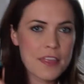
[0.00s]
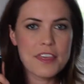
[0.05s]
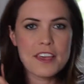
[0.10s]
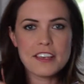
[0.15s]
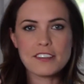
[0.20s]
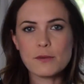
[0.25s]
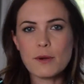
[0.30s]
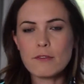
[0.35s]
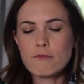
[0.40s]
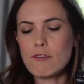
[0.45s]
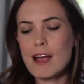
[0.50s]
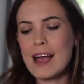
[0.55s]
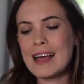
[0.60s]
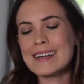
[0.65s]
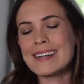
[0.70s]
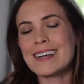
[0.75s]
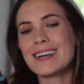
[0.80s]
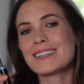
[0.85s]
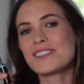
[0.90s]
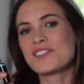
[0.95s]
This one
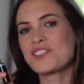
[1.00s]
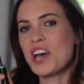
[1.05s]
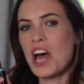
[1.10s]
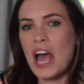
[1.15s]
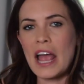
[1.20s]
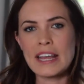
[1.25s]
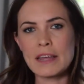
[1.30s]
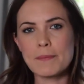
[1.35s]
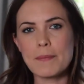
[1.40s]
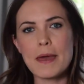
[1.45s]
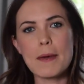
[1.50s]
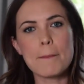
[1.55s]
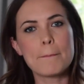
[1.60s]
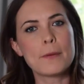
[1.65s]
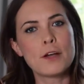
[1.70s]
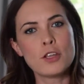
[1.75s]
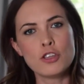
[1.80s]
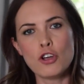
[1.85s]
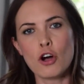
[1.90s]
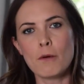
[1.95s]
ran a tiny bit,
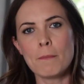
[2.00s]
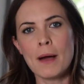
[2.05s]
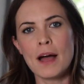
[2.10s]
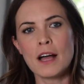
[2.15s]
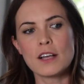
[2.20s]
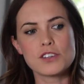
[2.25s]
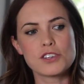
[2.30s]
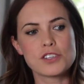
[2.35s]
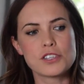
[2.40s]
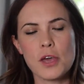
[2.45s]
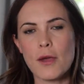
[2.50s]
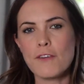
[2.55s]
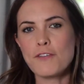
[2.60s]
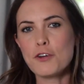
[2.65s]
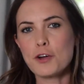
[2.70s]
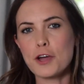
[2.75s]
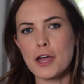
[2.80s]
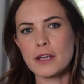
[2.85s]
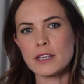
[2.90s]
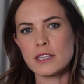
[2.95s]
but not much. So if
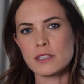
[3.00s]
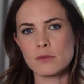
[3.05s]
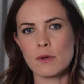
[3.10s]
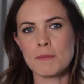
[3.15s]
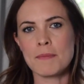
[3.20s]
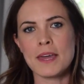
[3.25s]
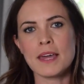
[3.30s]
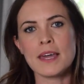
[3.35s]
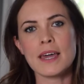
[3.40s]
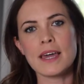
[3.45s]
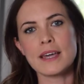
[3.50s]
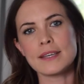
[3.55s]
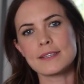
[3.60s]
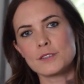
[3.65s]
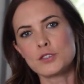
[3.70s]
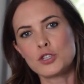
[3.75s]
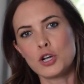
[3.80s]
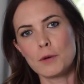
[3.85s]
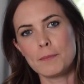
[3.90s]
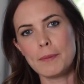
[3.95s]
you're going swimming,
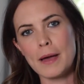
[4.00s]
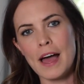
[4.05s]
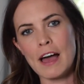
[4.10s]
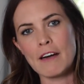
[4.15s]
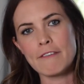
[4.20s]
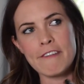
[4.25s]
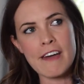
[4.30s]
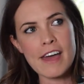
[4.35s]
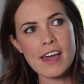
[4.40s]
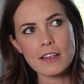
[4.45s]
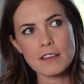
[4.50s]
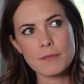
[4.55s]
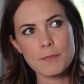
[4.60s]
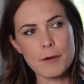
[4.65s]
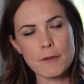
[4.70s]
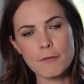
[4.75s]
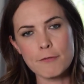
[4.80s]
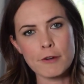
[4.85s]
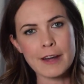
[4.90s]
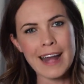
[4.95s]
it's not perfect,
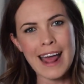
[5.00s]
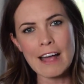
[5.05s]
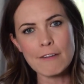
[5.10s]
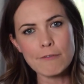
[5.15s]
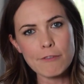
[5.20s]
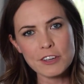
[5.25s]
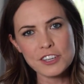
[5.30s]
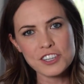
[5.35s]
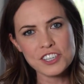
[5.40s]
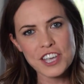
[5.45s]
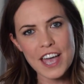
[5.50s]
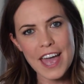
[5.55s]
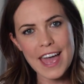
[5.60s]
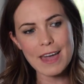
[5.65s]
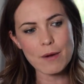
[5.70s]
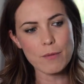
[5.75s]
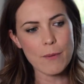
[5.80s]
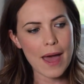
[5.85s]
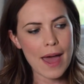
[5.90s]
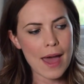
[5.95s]
but for an average
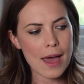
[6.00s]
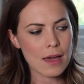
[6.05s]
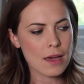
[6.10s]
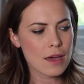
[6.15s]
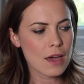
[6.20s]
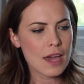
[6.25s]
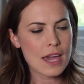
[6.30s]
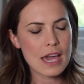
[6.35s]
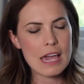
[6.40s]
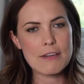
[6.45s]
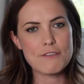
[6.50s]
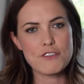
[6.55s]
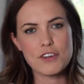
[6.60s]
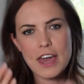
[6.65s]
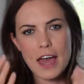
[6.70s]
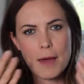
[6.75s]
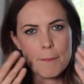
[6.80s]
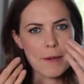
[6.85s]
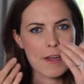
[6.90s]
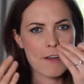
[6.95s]
day where if you
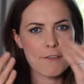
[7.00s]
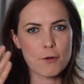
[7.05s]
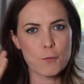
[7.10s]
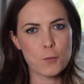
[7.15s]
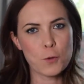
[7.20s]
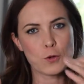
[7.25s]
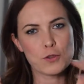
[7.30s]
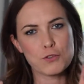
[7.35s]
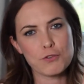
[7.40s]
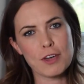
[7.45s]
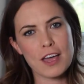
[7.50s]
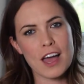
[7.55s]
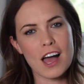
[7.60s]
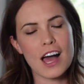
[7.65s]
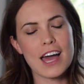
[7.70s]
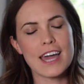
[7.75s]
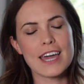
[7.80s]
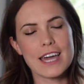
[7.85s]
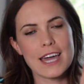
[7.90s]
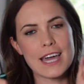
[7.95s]
get a bit of a watery
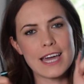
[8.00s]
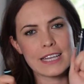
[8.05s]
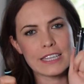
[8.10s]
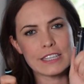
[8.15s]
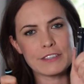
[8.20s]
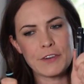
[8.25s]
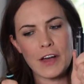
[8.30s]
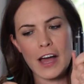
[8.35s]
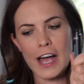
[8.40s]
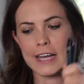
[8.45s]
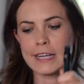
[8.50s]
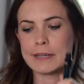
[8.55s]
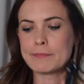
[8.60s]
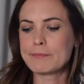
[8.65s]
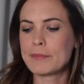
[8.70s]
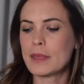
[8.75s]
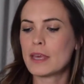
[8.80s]
eye, it's fine.